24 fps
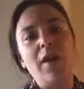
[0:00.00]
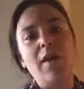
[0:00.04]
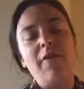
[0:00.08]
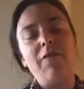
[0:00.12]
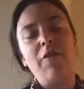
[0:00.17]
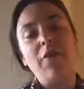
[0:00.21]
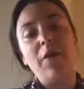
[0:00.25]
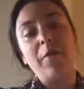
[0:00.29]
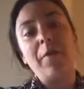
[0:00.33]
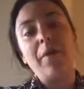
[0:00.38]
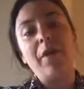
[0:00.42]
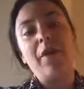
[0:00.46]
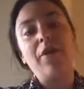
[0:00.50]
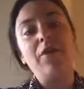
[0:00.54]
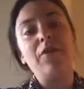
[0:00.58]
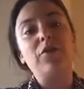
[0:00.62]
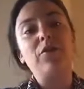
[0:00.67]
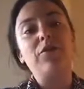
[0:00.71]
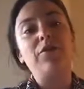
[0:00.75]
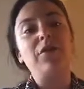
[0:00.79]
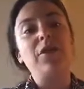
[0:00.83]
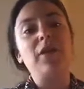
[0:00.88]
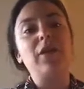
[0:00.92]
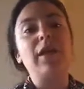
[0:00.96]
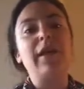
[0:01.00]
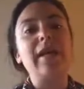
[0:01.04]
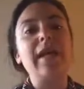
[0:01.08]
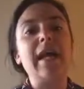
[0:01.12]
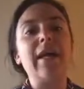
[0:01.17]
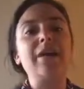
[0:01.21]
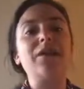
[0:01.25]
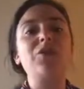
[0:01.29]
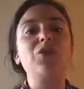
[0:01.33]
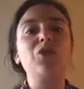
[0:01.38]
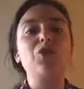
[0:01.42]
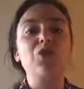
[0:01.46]
for a parent to feel
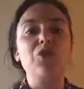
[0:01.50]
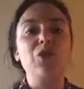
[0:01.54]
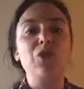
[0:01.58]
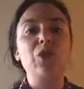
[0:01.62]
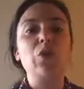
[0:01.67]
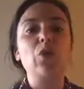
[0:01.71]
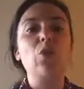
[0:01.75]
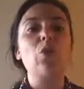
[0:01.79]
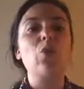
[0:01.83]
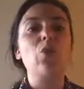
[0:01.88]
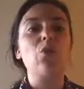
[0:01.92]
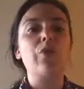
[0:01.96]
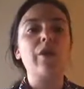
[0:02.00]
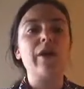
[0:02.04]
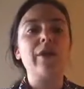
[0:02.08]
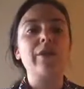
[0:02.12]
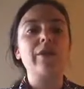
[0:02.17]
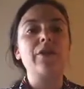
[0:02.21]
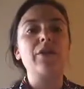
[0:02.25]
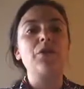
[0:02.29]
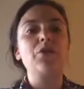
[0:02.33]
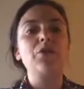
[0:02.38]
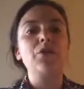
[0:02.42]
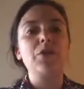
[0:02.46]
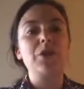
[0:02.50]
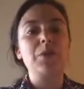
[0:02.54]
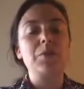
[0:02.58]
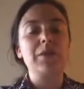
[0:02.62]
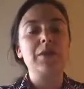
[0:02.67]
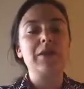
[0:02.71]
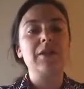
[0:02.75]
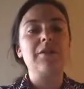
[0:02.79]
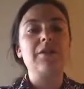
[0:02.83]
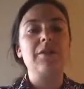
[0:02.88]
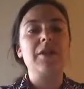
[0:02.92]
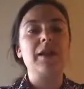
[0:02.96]
connected to a school rather than the
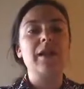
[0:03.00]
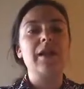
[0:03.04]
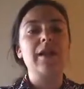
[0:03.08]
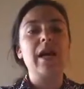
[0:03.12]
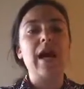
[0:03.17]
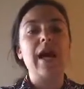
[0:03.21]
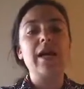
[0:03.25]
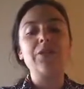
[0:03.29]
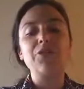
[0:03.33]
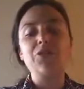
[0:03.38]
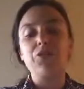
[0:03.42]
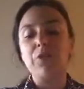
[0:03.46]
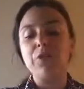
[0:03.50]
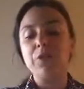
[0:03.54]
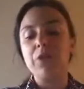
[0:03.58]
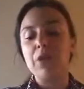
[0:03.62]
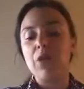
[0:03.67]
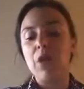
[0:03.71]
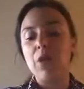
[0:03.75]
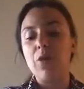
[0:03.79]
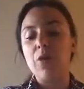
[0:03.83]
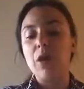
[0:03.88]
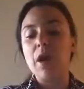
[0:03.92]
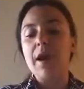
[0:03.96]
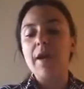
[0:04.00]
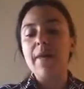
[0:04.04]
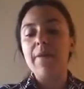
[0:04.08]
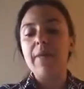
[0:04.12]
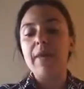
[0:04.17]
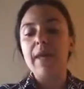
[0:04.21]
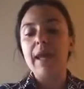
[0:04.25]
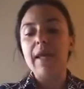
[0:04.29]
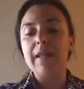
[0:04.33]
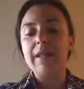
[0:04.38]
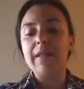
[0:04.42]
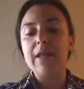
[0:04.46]
specific classroom. So
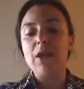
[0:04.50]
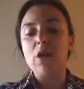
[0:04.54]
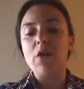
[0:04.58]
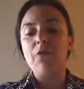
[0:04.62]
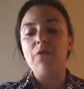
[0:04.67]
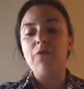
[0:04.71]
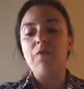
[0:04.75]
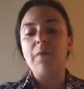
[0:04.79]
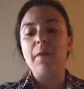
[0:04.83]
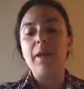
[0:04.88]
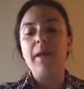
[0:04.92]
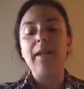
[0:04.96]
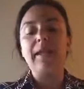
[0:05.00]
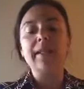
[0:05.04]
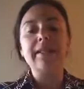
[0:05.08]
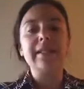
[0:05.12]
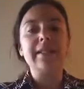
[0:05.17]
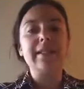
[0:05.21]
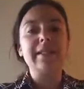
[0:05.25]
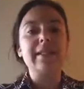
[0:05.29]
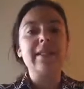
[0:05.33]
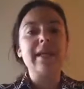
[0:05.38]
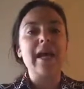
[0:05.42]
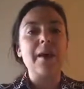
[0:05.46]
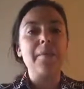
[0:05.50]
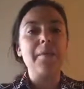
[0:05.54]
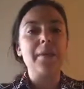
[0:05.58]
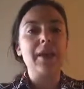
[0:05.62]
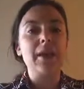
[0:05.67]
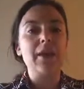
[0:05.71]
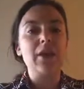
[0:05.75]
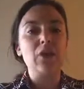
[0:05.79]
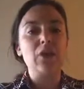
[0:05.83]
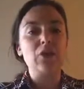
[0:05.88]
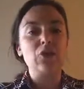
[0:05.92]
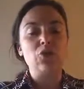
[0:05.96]
the idea of being
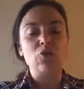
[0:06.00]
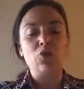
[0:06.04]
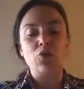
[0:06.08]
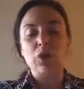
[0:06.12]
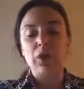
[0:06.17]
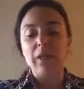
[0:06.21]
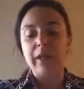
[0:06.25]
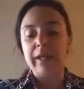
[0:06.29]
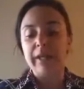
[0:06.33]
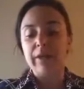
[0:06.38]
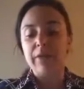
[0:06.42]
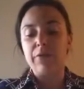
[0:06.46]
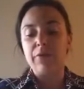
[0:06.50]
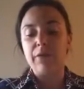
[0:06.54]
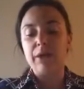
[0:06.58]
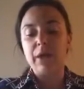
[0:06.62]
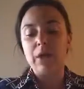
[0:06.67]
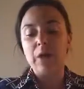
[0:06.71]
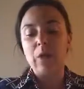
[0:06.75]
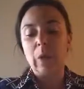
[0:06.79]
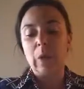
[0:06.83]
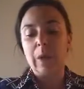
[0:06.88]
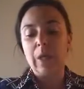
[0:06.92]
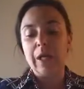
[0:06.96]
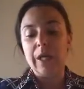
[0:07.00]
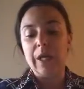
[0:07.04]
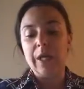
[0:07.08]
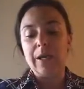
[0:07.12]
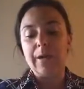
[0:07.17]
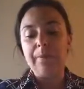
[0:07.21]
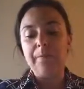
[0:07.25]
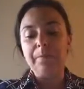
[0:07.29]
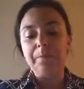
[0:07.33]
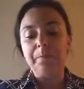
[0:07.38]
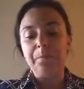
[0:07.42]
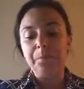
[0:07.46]
systemic is really critical
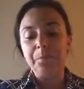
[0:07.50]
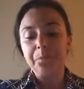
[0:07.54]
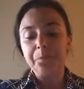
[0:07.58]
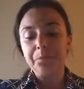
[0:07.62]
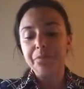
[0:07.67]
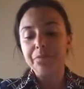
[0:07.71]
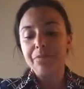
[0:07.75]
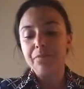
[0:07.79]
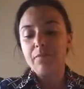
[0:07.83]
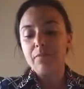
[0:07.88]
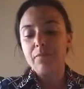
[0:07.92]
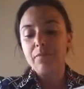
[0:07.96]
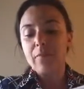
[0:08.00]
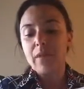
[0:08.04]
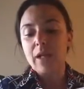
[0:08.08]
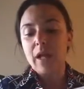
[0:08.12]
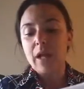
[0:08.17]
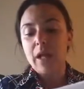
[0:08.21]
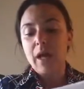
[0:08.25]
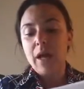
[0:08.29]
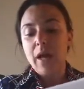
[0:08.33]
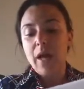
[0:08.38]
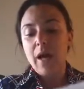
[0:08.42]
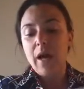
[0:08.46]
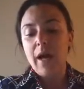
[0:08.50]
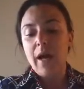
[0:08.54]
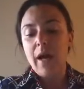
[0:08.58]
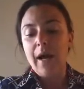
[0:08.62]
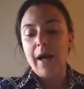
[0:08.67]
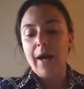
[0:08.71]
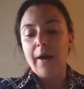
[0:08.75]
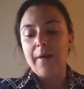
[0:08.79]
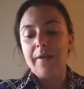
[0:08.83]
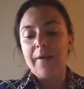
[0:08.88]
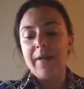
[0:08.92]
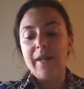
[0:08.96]
here.
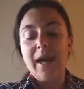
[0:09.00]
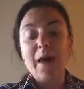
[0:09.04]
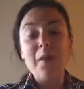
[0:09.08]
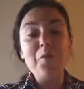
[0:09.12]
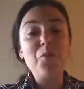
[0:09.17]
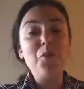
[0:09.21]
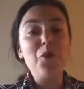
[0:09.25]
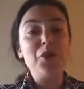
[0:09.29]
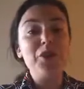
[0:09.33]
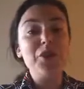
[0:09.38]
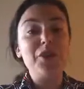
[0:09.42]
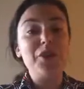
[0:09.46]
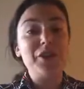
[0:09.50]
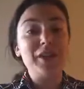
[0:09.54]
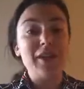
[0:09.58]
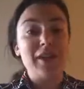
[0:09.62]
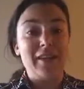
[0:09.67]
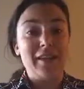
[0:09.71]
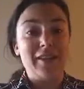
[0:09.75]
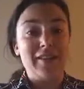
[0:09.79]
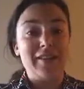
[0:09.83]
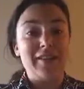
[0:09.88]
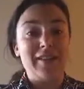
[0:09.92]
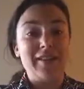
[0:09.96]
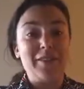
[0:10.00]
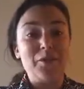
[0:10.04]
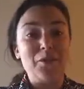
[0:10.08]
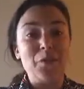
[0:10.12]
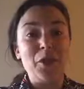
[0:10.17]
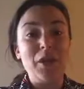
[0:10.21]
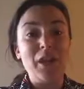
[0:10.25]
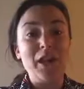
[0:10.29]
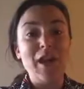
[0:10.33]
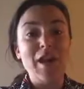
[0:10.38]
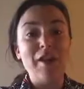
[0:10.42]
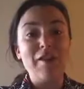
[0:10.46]
Number 6,
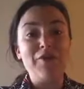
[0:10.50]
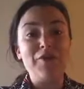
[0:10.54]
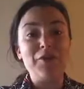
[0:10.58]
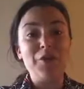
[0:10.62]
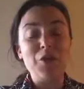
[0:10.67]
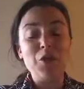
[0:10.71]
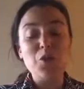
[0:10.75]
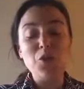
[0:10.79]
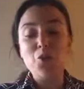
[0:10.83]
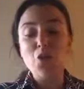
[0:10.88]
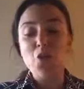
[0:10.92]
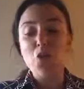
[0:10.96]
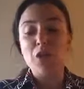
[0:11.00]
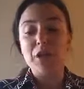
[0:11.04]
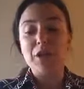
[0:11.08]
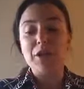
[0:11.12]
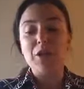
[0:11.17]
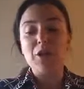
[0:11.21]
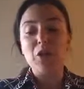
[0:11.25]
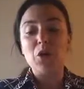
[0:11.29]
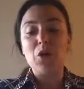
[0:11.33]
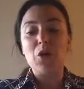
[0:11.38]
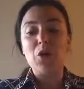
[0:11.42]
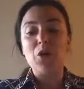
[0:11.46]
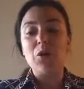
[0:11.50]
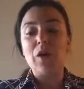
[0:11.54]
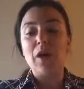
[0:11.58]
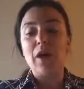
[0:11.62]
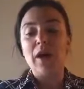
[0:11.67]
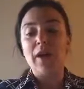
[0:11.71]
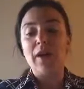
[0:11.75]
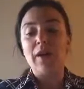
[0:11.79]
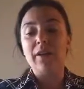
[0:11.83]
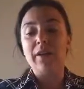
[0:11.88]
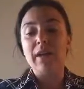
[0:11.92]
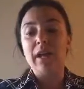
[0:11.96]
we have 2 more. So
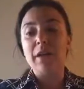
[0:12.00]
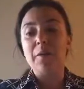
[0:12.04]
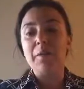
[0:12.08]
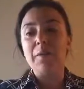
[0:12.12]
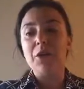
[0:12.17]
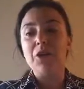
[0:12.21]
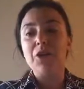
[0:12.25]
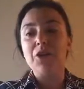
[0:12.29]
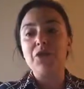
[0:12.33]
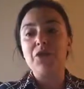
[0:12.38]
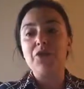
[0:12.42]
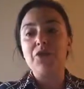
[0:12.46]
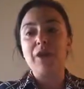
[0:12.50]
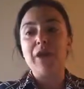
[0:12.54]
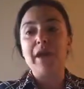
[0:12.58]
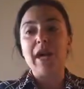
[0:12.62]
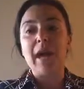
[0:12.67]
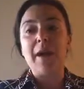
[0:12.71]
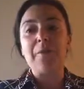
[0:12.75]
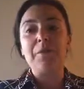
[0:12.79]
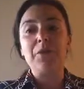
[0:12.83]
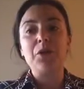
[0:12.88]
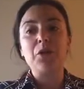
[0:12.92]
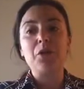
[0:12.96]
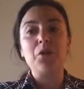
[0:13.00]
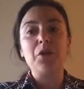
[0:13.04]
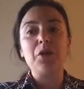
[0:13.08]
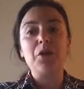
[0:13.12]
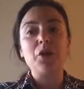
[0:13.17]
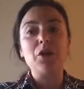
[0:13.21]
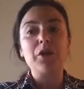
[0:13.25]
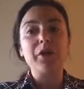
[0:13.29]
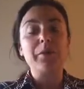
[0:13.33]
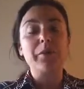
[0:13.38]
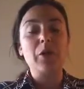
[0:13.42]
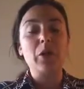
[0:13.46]
let me just recap. So we
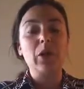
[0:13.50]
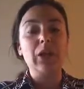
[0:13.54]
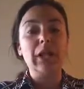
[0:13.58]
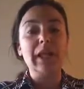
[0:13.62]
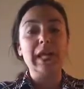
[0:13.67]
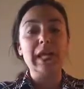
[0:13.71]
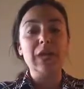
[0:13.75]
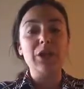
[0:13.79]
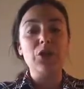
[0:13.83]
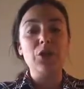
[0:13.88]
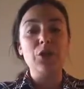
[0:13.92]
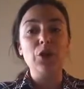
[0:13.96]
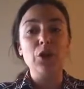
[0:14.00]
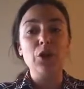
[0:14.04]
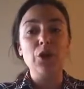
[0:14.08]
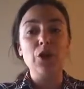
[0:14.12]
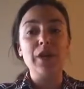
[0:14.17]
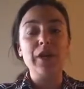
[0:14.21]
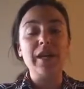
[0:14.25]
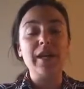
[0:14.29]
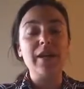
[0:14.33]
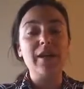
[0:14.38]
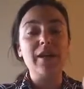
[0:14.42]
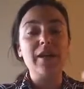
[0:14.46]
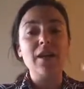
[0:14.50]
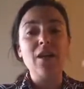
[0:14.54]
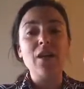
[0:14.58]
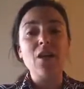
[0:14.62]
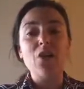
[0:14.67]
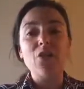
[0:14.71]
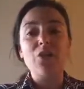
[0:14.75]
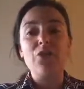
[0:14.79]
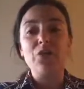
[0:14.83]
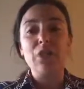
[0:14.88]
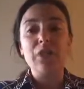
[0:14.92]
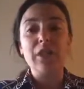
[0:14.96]
talked about linked to learning,
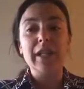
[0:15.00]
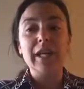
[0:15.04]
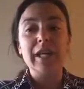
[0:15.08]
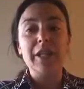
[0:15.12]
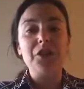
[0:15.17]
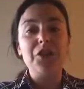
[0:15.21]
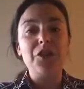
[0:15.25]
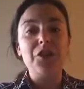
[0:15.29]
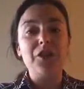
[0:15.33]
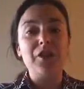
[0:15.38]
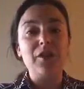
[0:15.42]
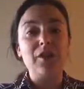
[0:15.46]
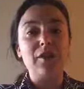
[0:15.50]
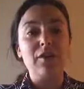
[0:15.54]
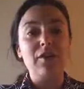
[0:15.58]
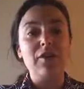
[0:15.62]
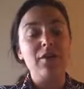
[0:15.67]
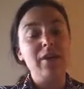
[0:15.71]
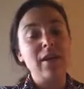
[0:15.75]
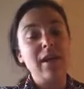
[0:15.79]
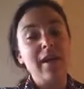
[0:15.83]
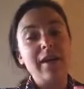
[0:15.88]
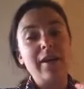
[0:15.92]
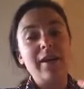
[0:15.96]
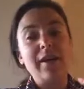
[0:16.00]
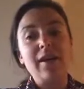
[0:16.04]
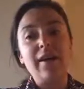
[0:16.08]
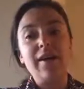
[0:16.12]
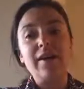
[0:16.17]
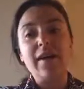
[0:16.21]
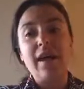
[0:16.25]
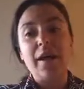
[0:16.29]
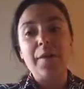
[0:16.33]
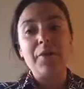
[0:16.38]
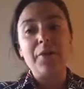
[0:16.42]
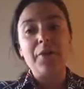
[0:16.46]
relational,
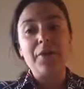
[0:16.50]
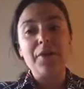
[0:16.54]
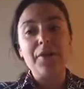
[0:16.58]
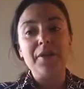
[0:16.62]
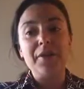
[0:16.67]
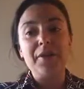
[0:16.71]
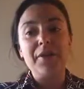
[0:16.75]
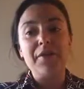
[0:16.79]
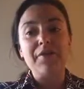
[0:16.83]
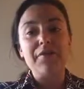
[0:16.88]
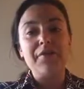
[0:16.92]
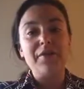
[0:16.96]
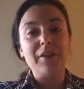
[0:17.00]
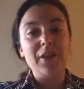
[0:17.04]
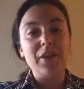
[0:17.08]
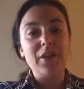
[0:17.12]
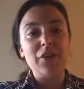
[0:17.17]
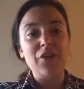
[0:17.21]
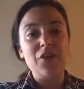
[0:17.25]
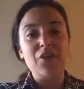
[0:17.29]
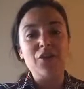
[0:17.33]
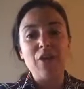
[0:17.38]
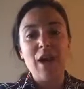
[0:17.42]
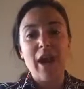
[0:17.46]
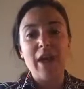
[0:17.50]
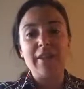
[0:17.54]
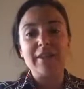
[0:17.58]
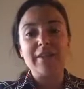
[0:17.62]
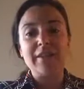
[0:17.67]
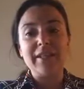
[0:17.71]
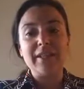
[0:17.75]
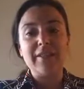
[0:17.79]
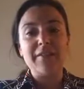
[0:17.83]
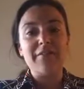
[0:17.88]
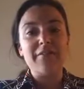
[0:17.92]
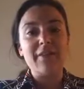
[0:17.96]
collaborative,
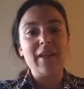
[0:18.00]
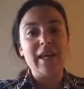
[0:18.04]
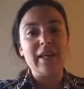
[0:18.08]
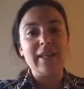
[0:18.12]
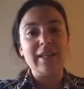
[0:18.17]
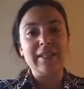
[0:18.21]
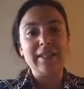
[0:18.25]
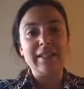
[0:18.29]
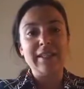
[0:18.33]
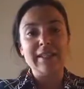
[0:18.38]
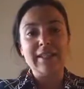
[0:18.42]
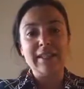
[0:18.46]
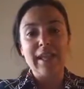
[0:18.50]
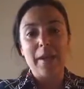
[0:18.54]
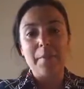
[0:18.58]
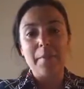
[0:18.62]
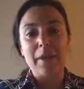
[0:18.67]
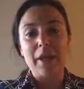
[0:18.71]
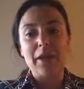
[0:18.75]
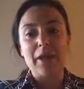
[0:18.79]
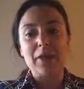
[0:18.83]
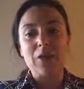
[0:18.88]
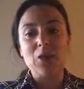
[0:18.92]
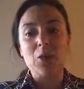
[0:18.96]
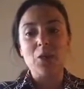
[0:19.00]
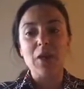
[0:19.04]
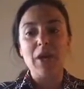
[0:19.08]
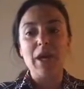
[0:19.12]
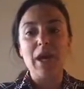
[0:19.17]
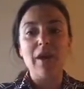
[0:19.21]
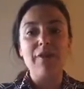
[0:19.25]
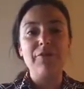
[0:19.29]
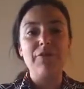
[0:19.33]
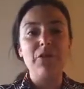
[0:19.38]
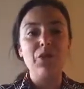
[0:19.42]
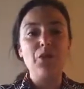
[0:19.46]
interactive, and systemic. So we
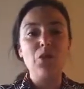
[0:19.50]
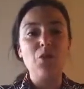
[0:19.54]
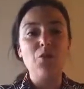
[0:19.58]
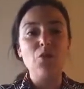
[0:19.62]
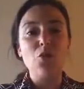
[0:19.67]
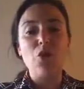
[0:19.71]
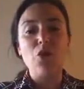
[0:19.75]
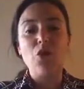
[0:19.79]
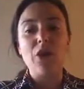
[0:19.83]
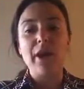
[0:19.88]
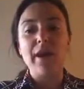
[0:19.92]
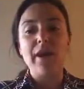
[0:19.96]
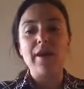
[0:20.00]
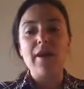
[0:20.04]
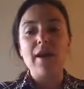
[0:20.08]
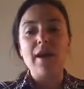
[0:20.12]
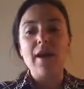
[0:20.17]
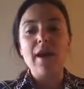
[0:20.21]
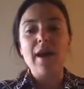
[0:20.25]
have 2 more.